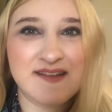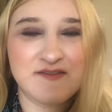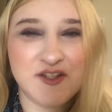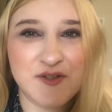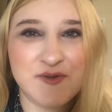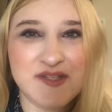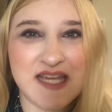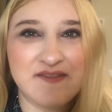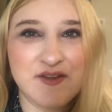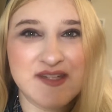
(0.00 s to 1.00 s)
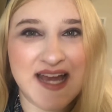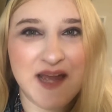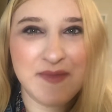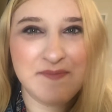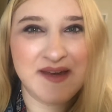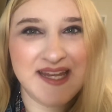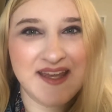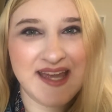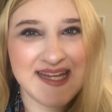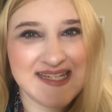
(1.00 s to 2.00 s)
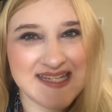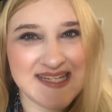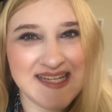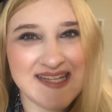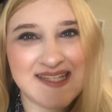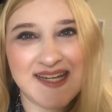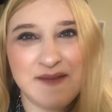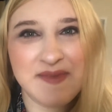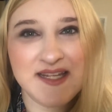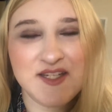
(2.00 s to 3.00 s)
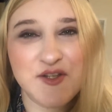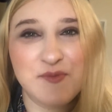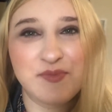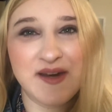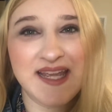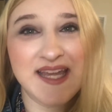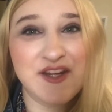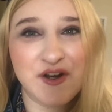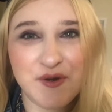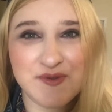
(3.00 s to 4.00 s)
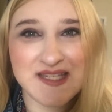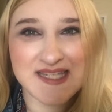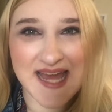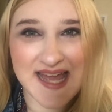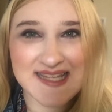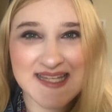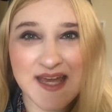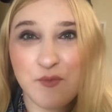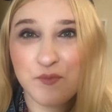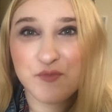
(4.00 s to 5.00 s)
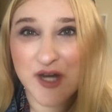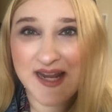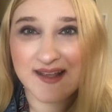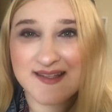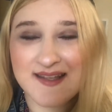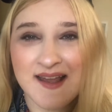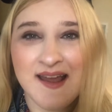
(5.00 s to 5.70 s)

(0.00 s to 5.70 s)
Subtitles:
to save you time and money at Disney is going to be to bring in your own snacks and drinks.